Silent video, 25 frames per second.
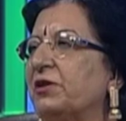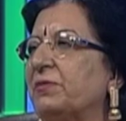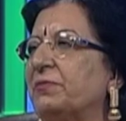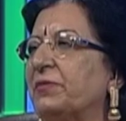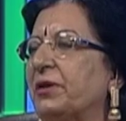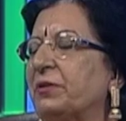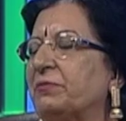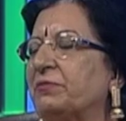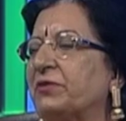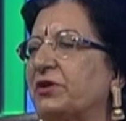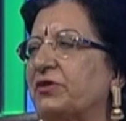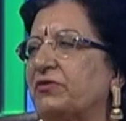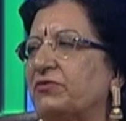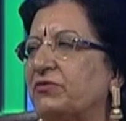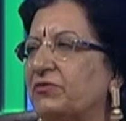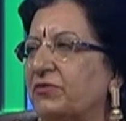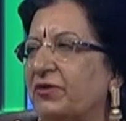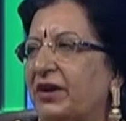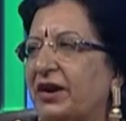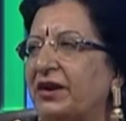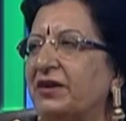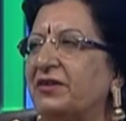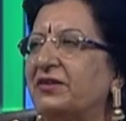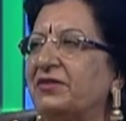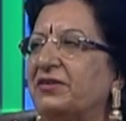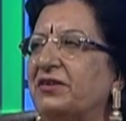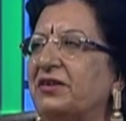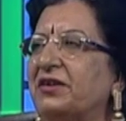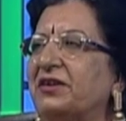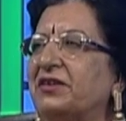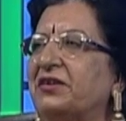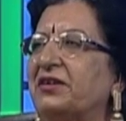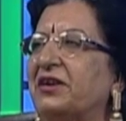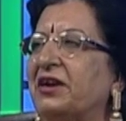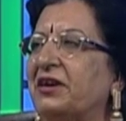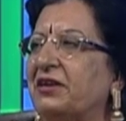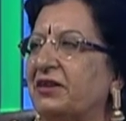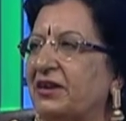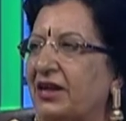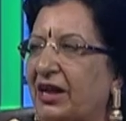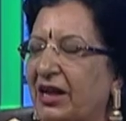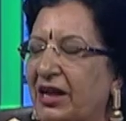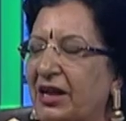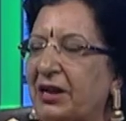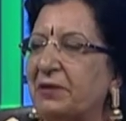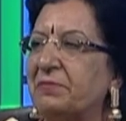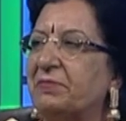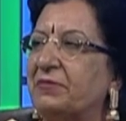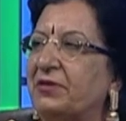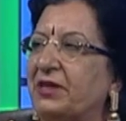members went there and
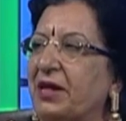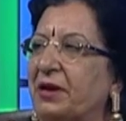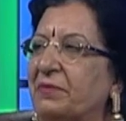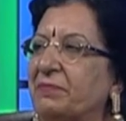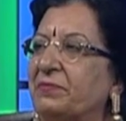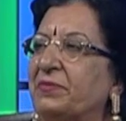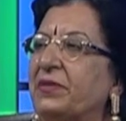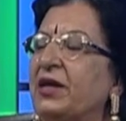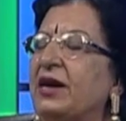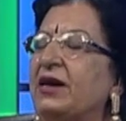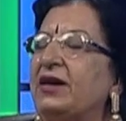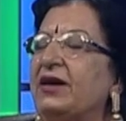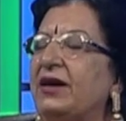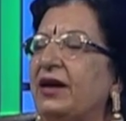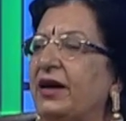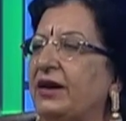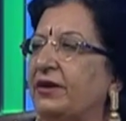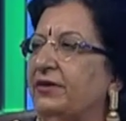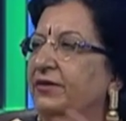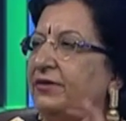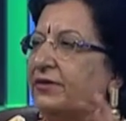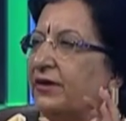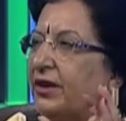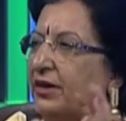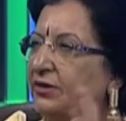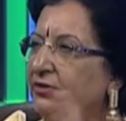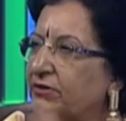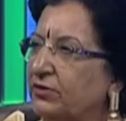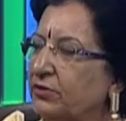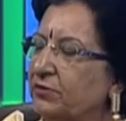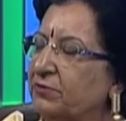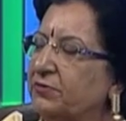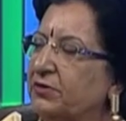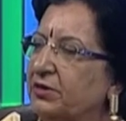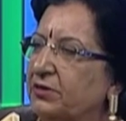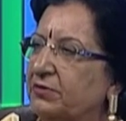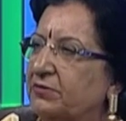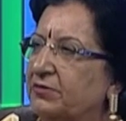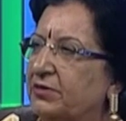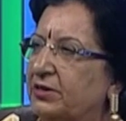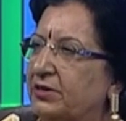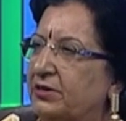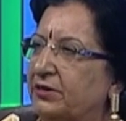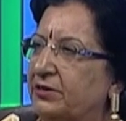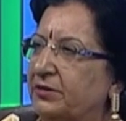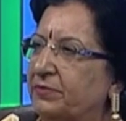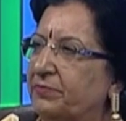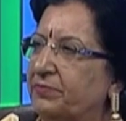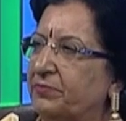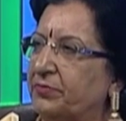helped them. And rest of the
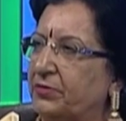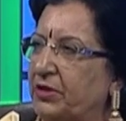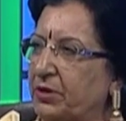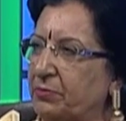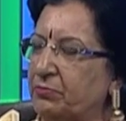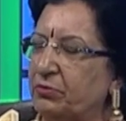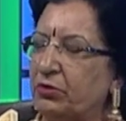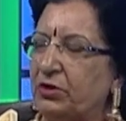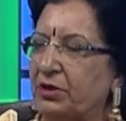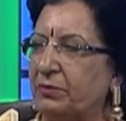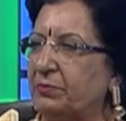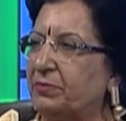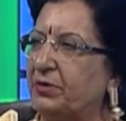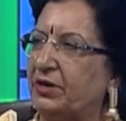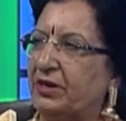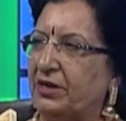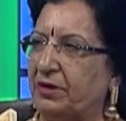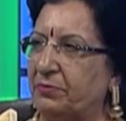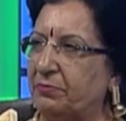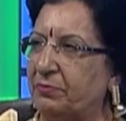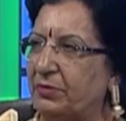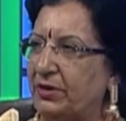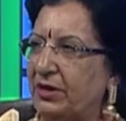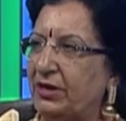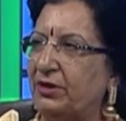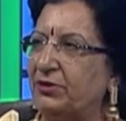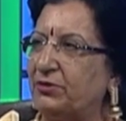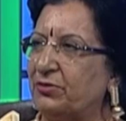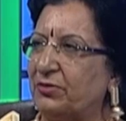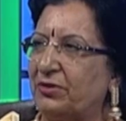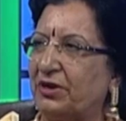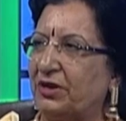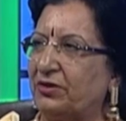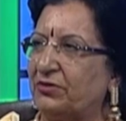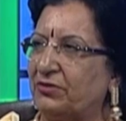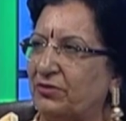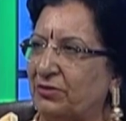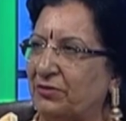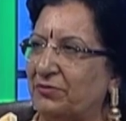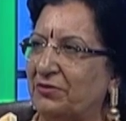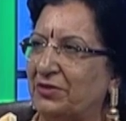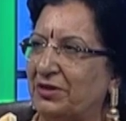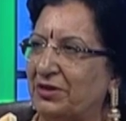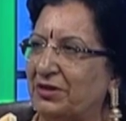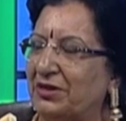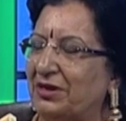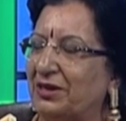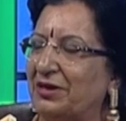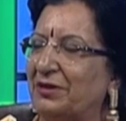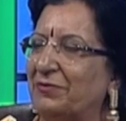world, they put up an appeal to rest of the
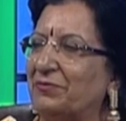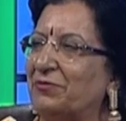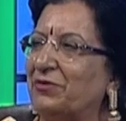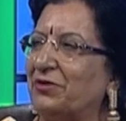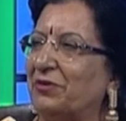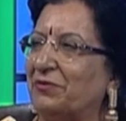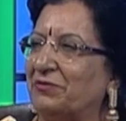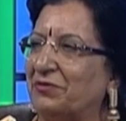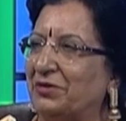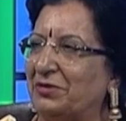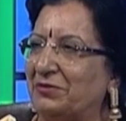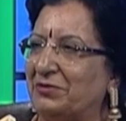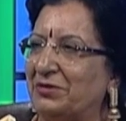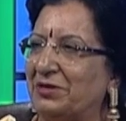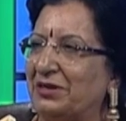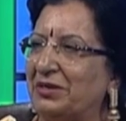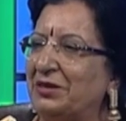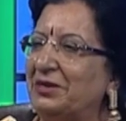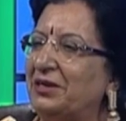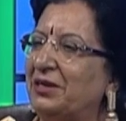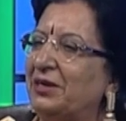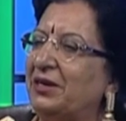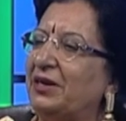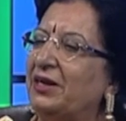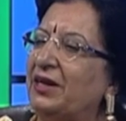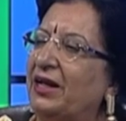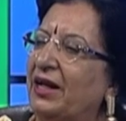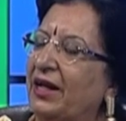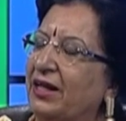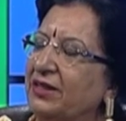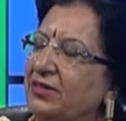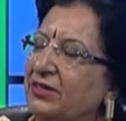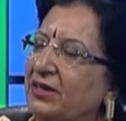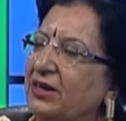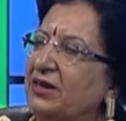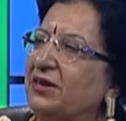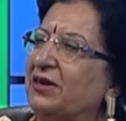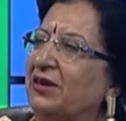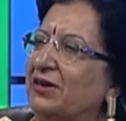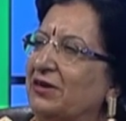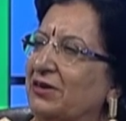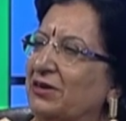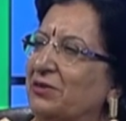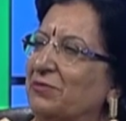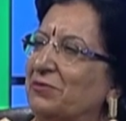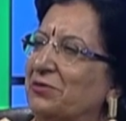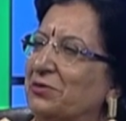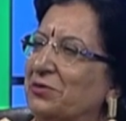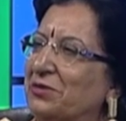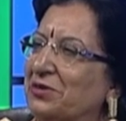clubs of the world and they
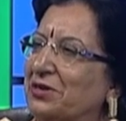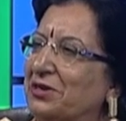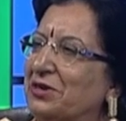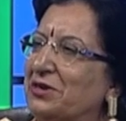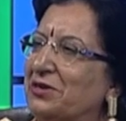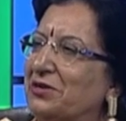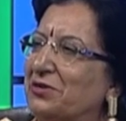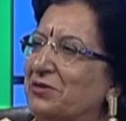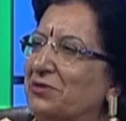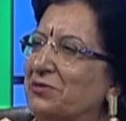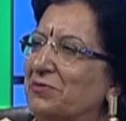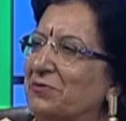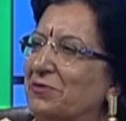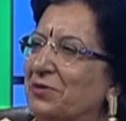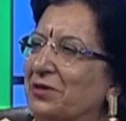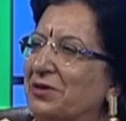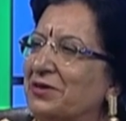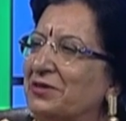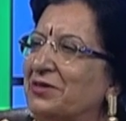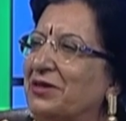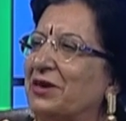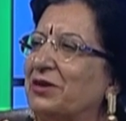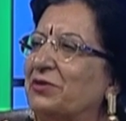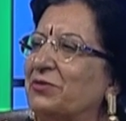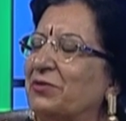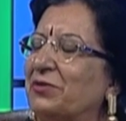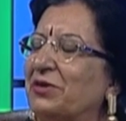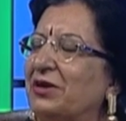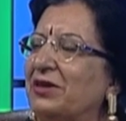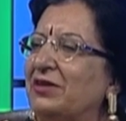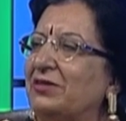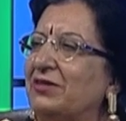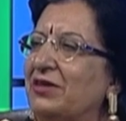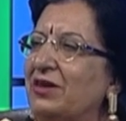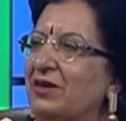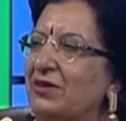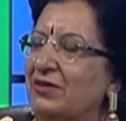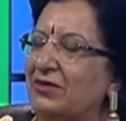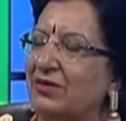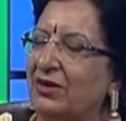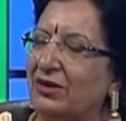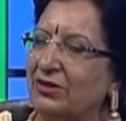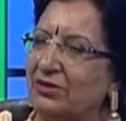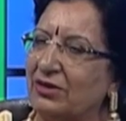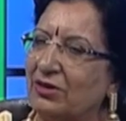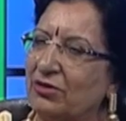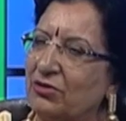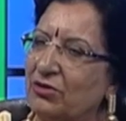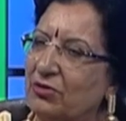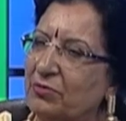contributed toward that, okay, these are
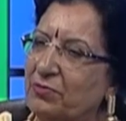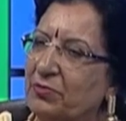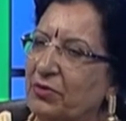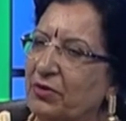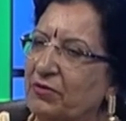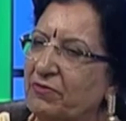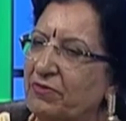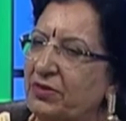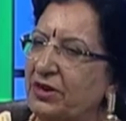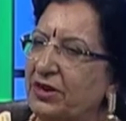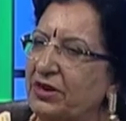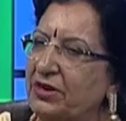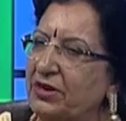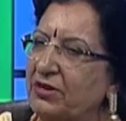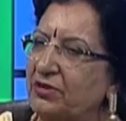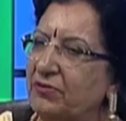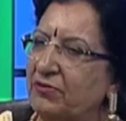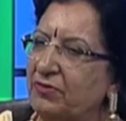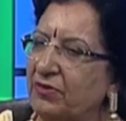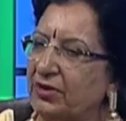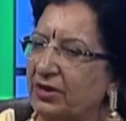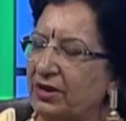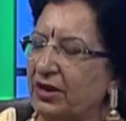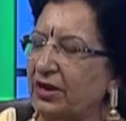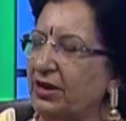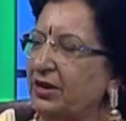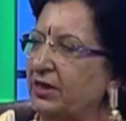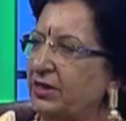the group of ladies working